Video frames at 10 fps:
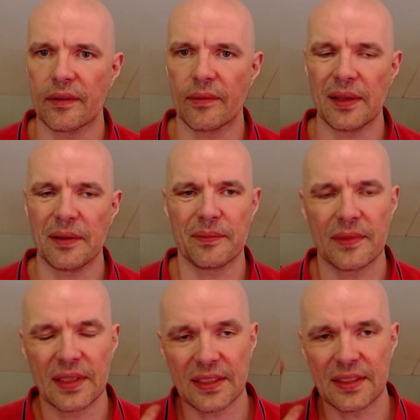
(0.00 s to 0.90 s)
Well,
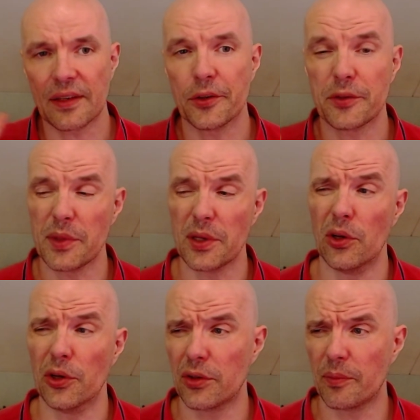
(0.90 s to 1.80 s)
this annoys me a
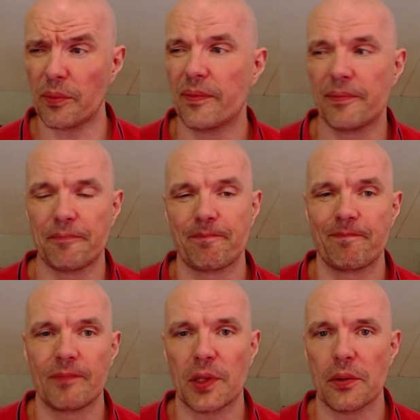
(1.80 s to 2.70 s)
lot,
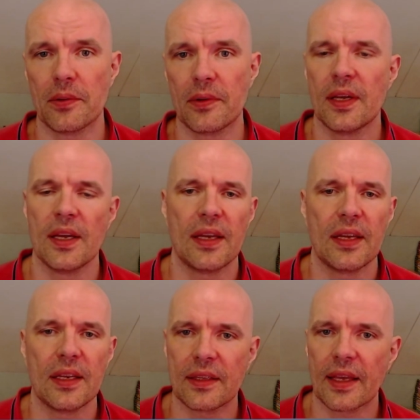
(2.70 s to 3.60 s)
though.
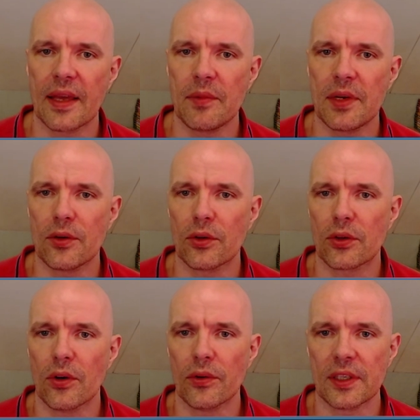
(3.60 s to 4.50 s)
The game did not
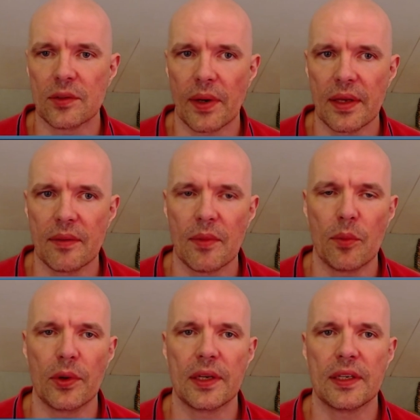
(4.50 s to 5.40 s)
go this way. My
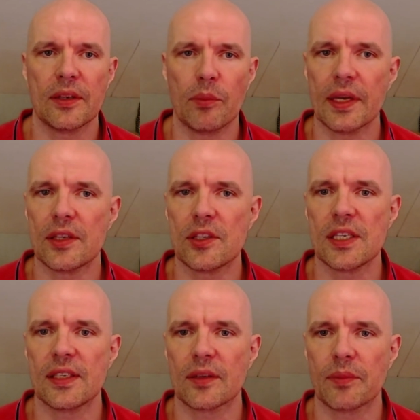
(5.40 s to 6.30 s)
opponent didn't play
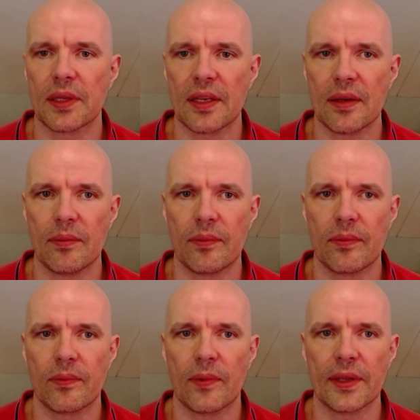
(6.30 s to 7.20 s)
g6, but he
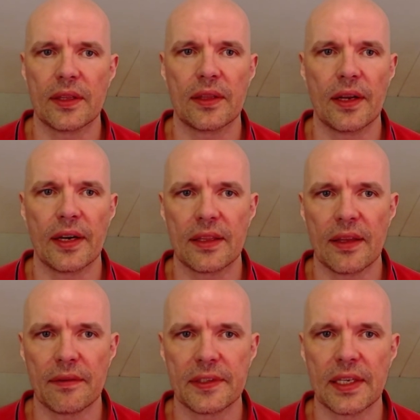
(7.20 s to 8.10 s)
wanted the knight
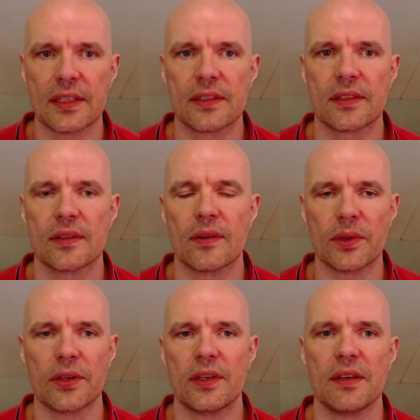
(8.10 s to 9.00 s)
f6
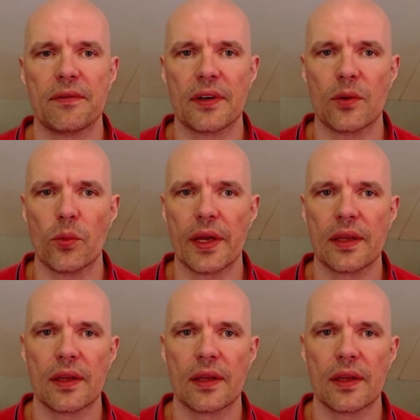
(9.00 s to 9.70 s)
with a different way.